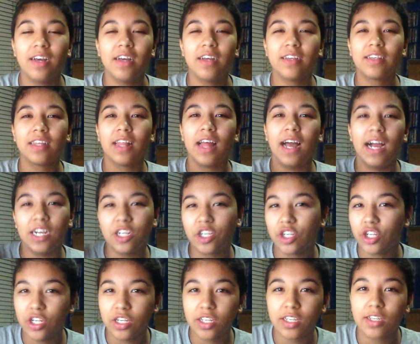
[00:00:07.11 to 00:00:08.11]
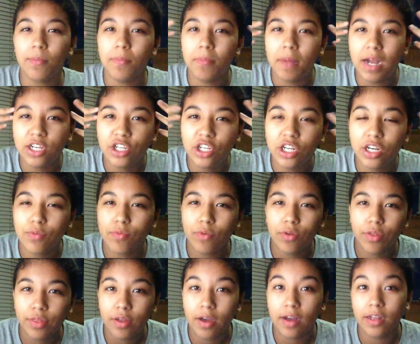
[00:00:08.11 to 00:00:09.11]
slash just my
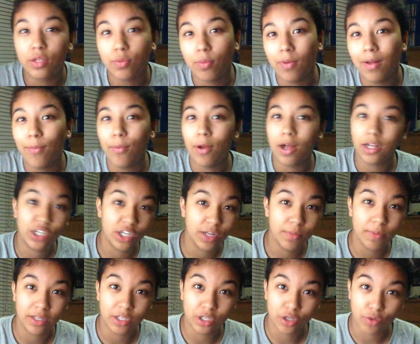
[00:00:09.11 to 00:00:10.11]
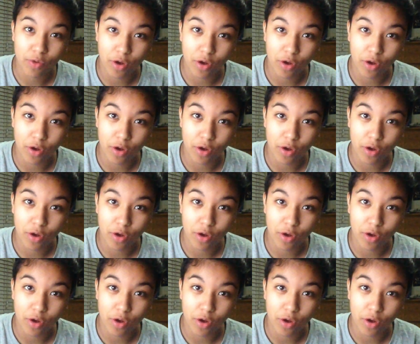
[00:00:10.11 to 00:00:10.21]
general thoughts while watching Mr.